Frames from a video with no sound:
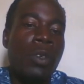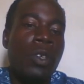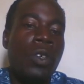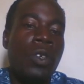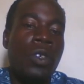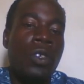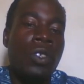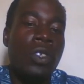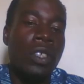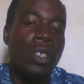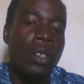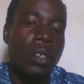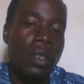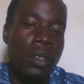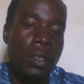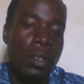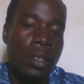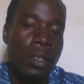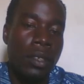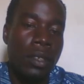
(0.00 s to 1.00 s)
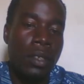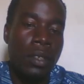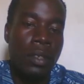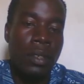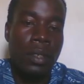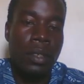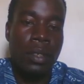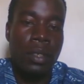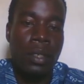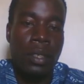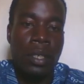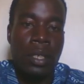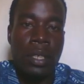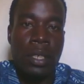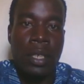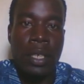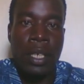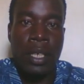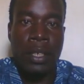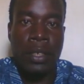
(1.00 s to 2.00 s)
but the ones which I've just
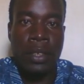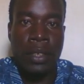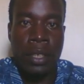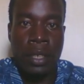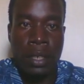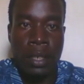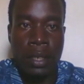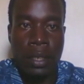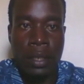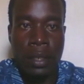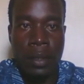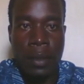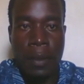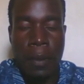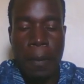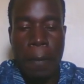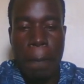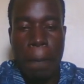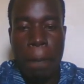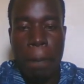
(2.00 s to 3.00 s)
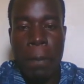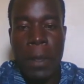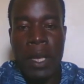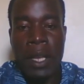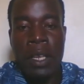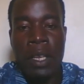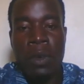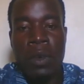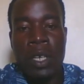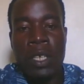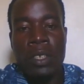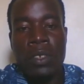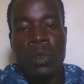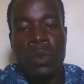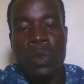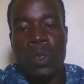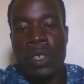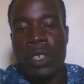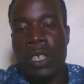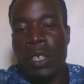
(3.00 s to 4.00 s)
shown for you are the commonest
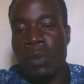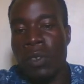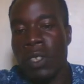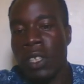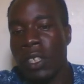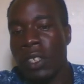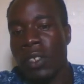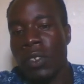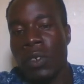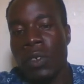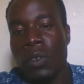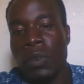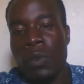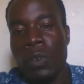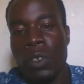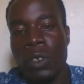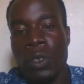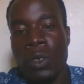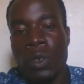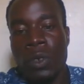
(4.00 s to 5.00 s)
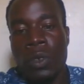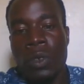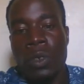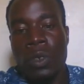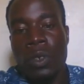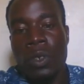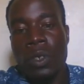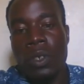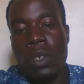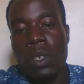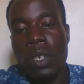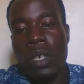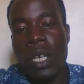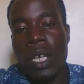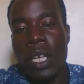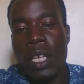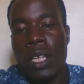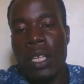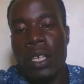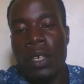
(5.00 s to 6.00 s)
ones. But as we
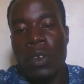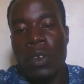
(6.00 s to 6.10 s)
continue,